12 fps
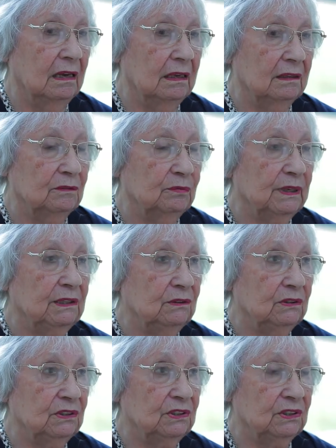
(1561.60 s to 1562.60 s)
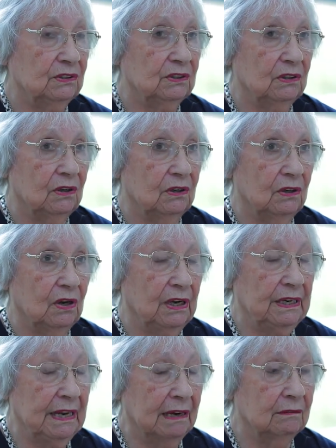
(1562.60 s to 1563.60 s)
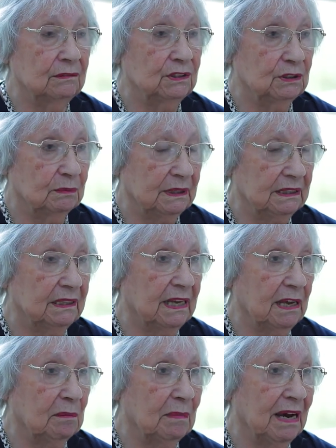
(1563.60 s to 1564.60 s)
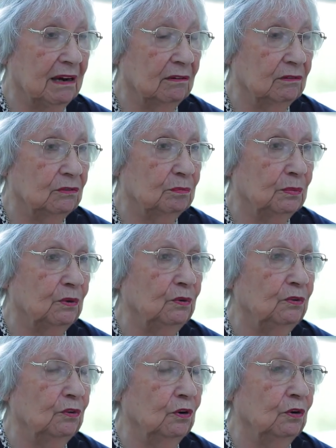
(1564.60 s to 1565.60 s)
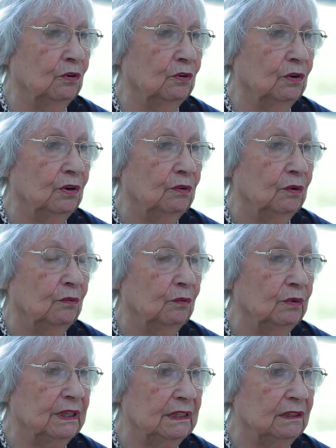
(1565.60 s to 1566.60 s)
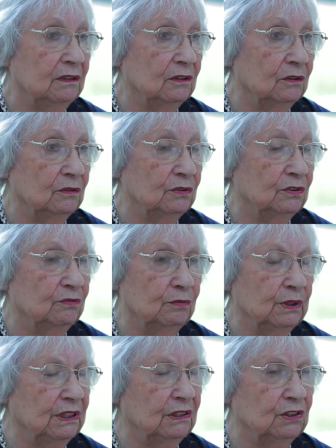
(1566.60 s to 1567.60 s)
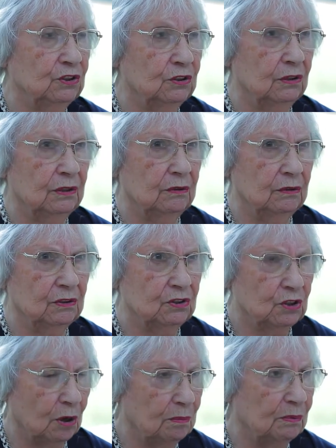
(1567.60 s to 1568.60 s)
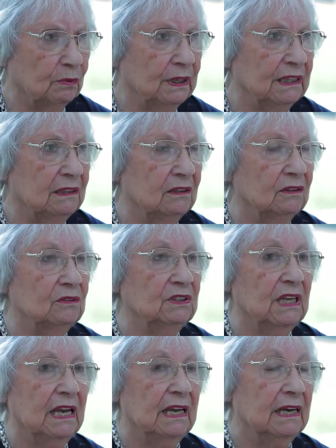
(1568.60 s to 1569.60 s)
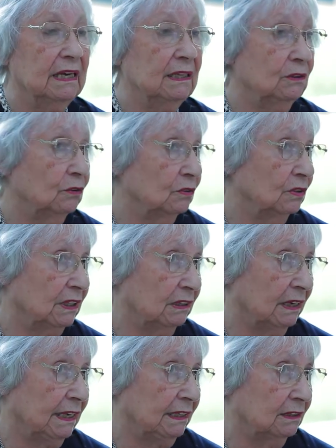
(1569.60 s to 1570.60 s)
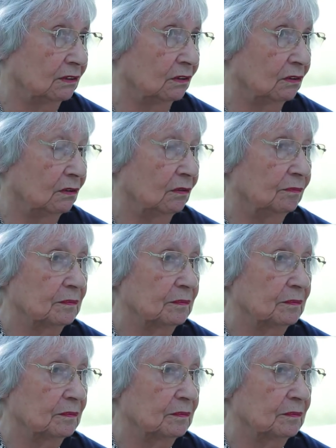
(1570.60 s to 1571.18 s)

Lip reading: And when this announcement came out, both on windows, shop windows, and on the radio,